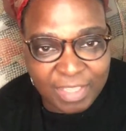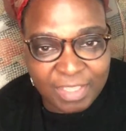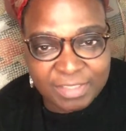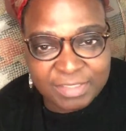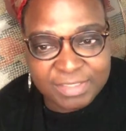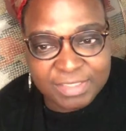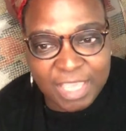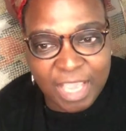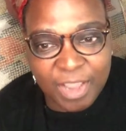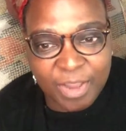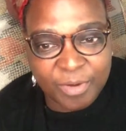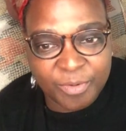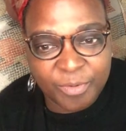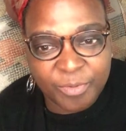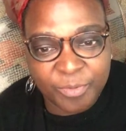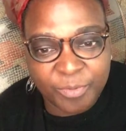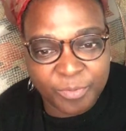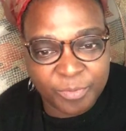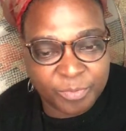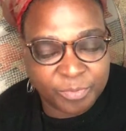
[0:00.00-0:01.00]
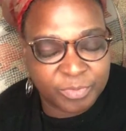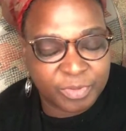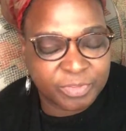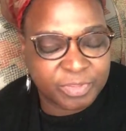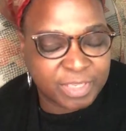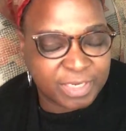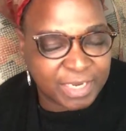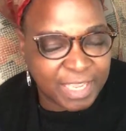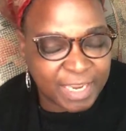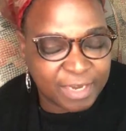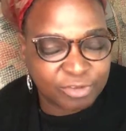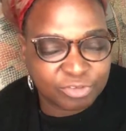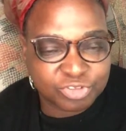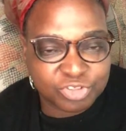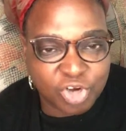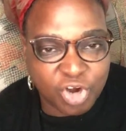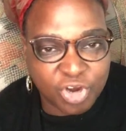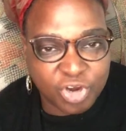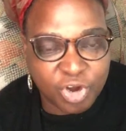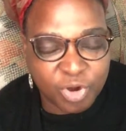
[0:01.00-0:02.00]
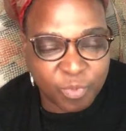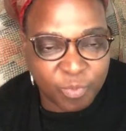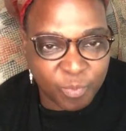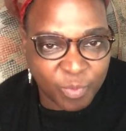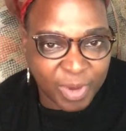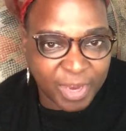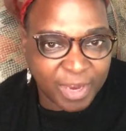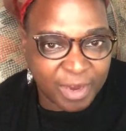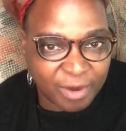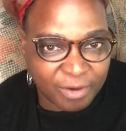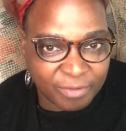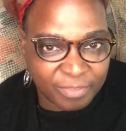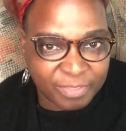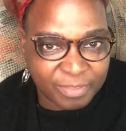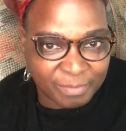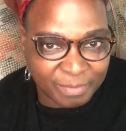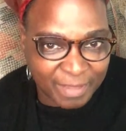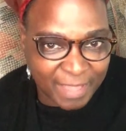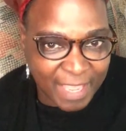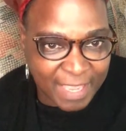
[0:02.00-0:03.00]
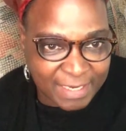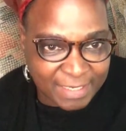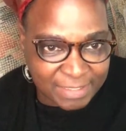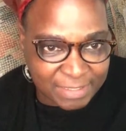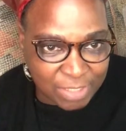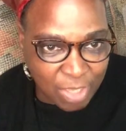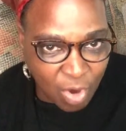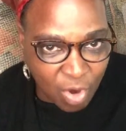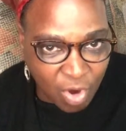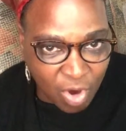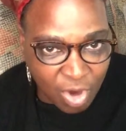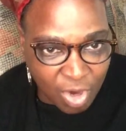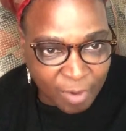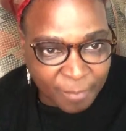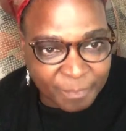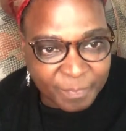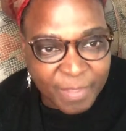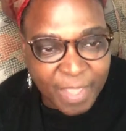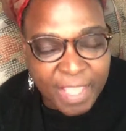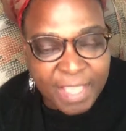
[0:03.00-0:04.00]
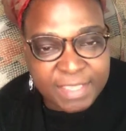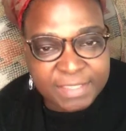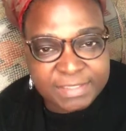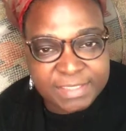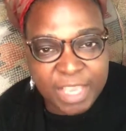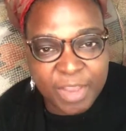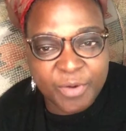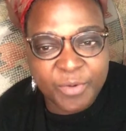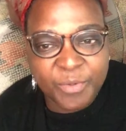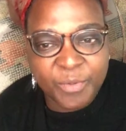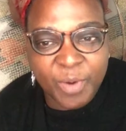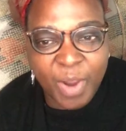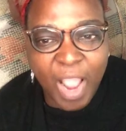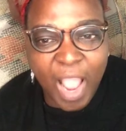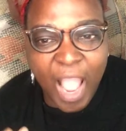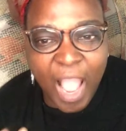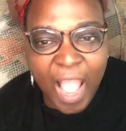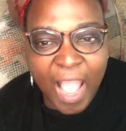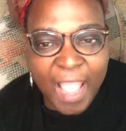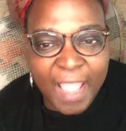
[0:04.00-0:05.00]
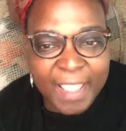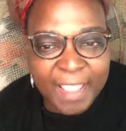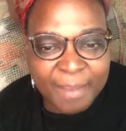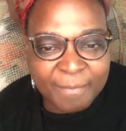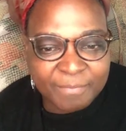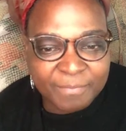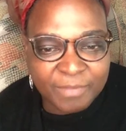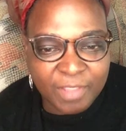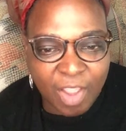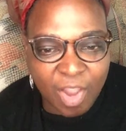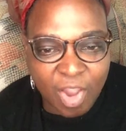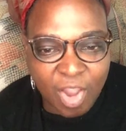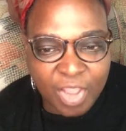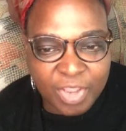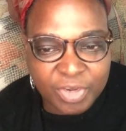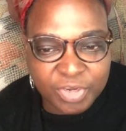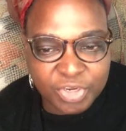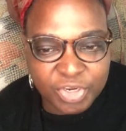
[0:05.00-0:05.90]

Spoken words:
So the natal chart, or where the planets are. So I am not,